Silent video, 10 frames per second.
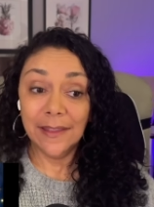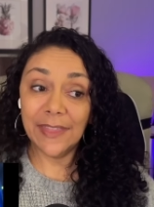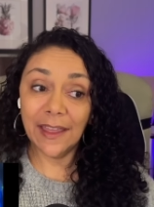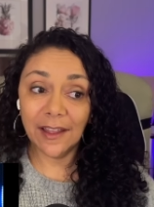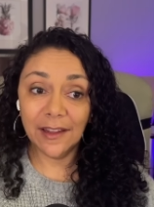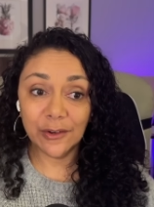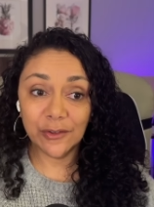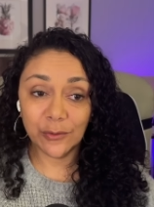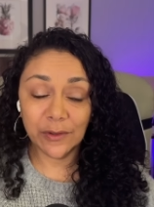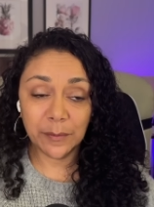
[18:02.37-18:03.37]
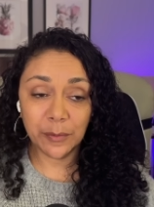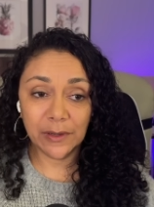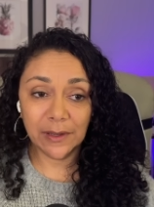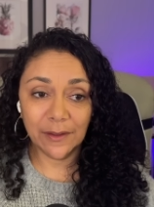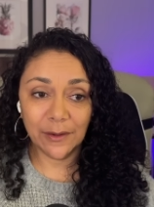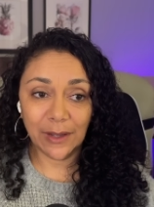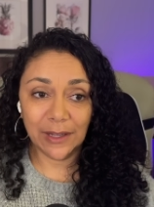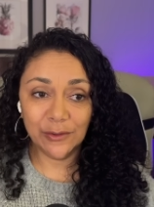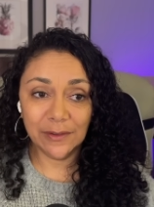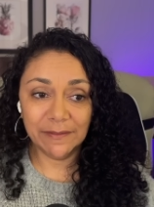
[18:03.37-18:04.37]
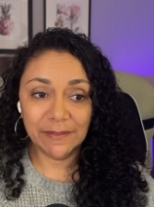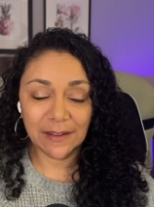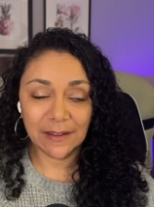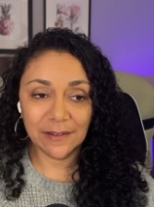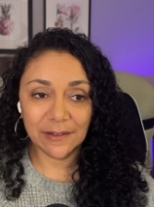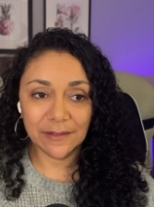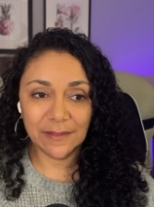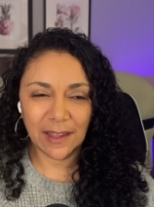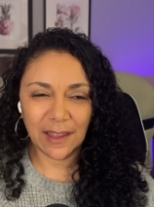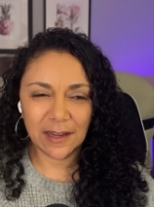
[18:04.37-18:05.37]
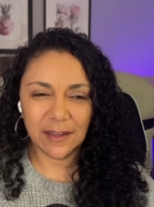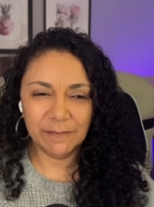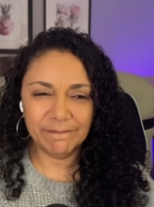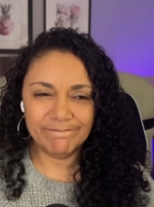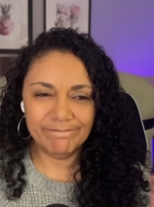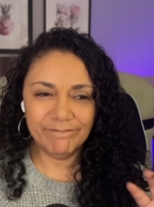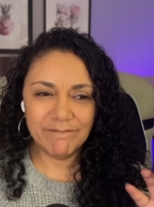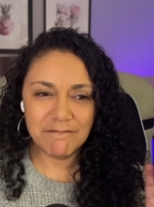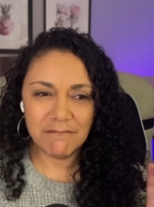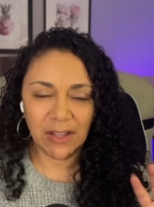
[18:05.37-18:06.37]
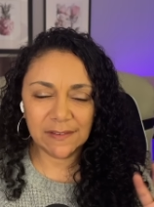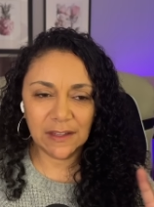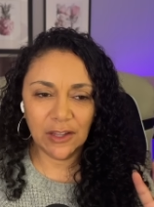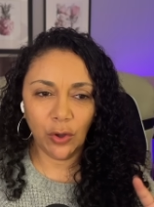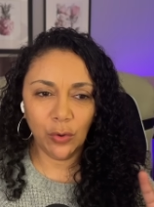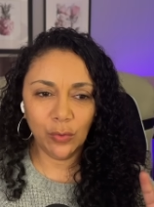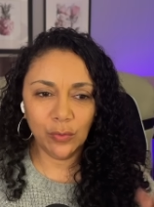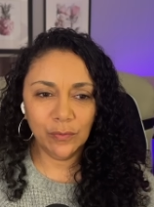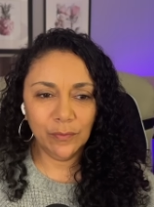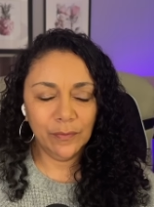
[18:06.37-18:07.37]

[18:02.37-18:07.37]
That color is really pretty though. I do love that color. That kind of mossy gold.